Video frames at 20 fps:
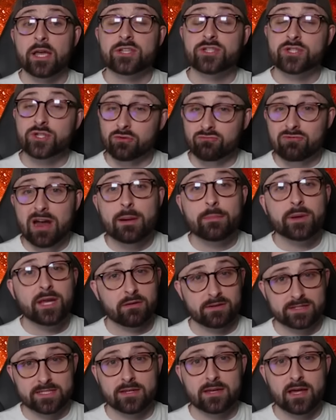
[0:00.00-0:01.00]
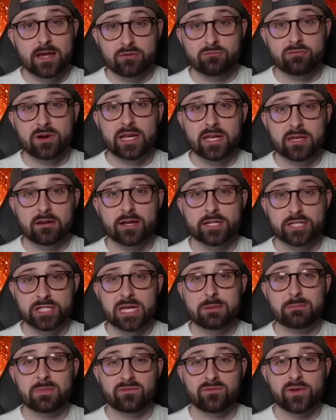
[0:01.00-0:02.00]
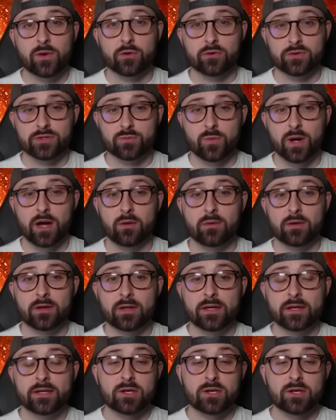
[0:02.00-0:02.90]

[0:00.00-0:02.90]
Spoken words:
Sarabia is another really nice cheap midfielder as well.